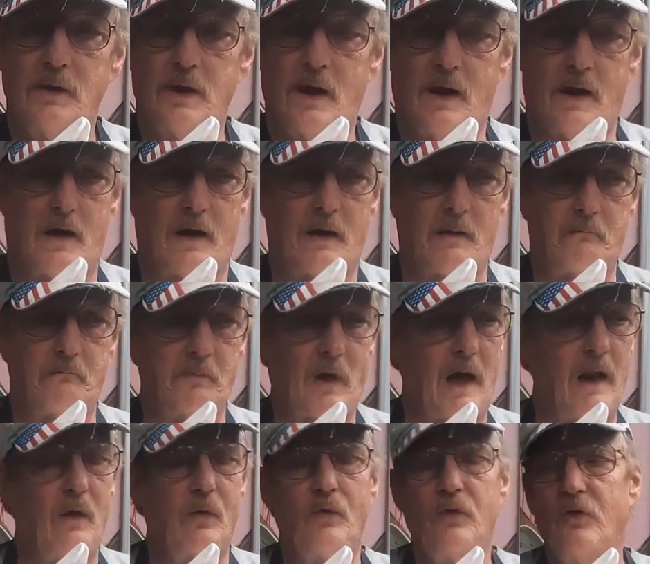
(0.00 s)

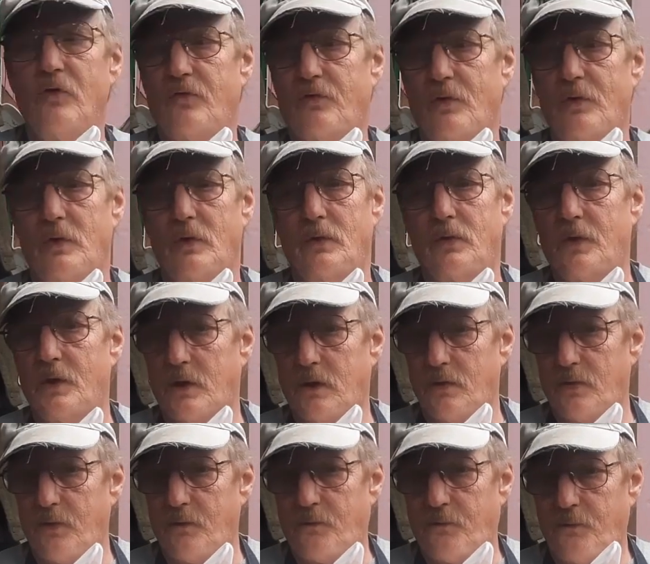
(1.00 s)
I don't usually look
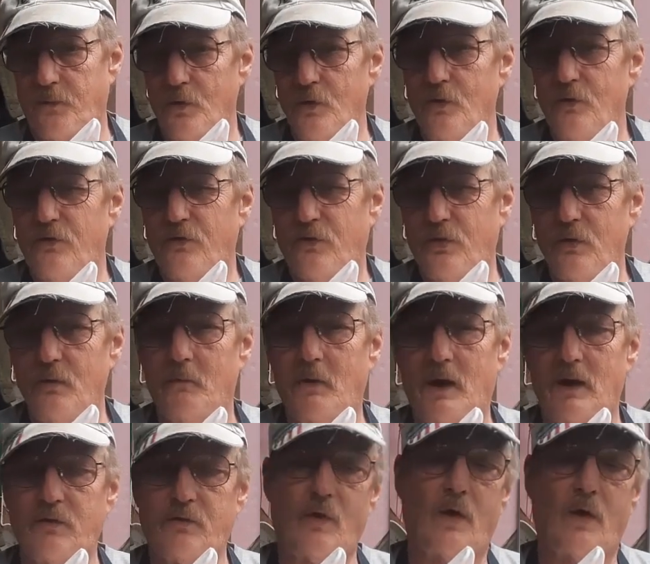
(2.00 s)
at the food too much,